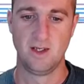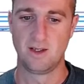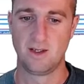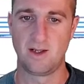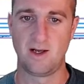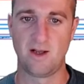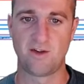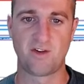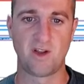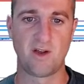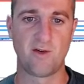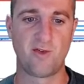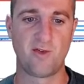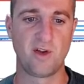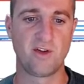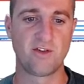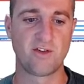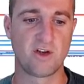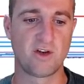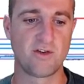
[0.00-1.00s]
like I say,
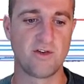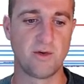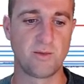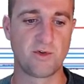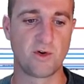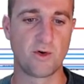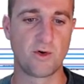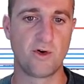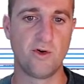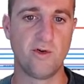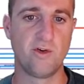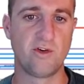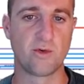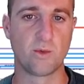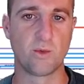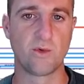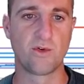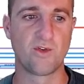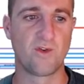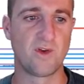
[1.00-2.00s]
things in cryptocurrency,
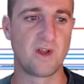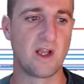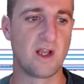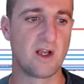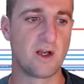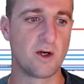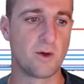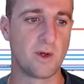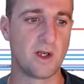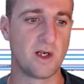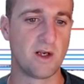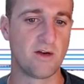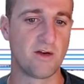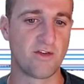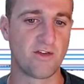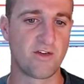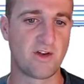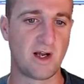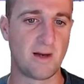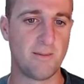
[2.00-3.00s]
once they get going
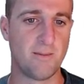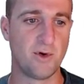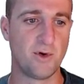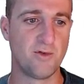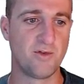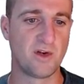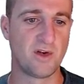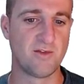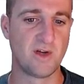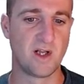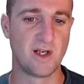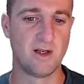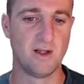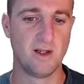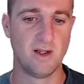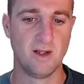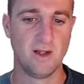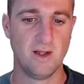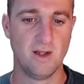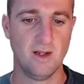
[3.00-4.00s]
and start moving, then
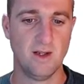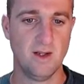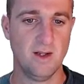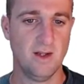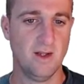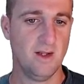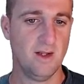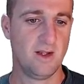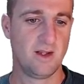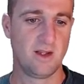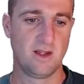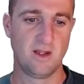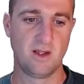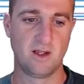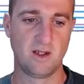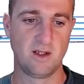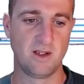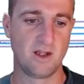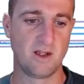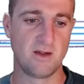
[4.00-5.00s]

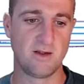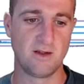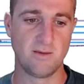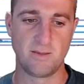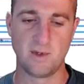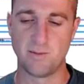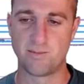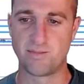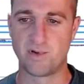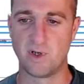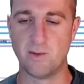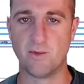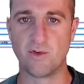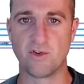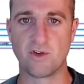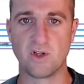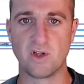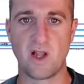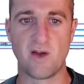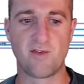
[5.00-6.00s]
you're pretty
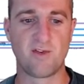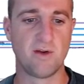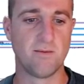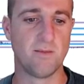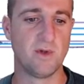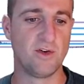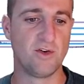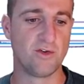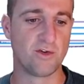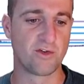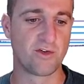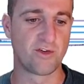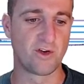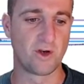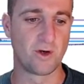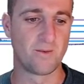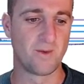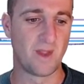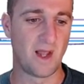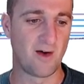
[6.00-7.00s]
much left in the dust.
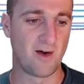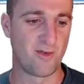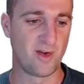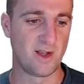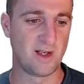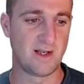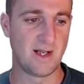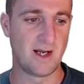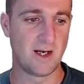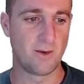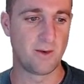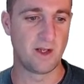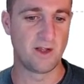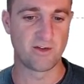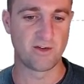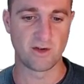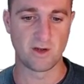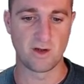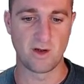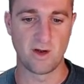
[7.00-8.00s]
So I think now
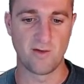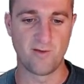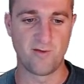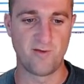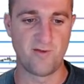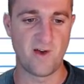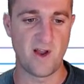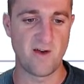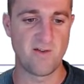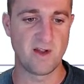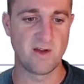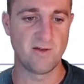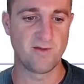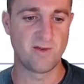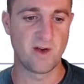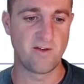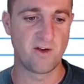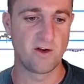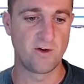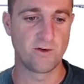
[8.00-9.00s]
is a very,
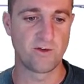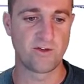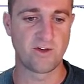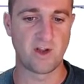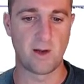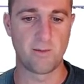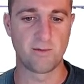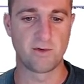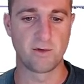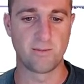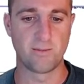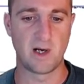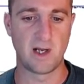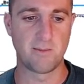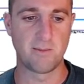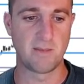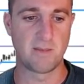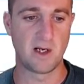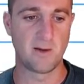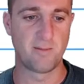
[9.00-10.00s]
very good time to buy,
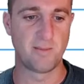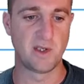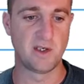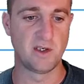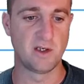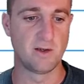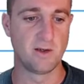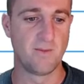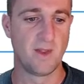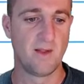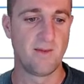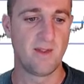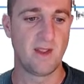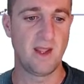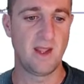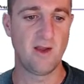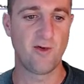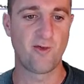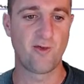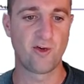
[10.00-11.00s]
in my opinion.
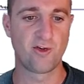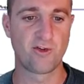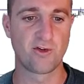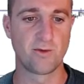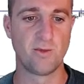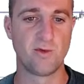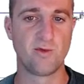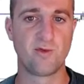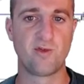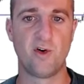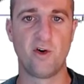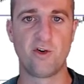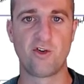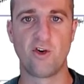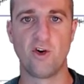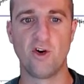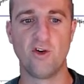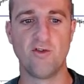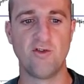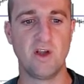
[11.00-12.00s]
If for some
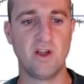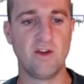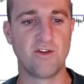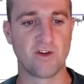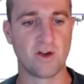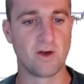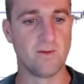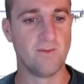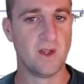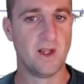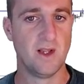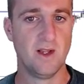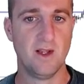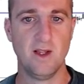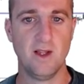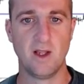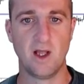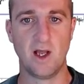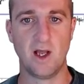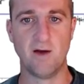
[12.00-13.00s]
unfortunate reason
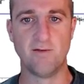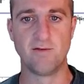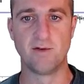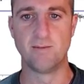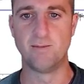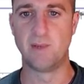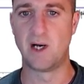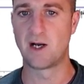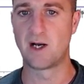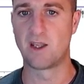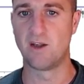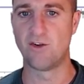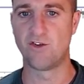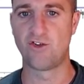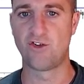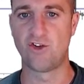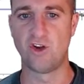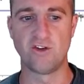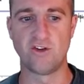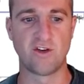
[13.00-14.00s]
the market
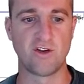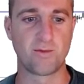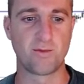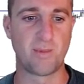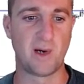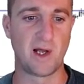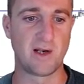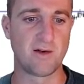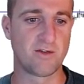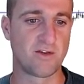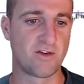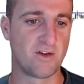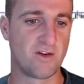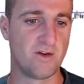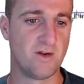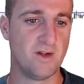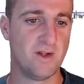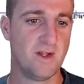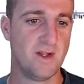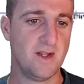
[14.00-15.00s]
shits its pants and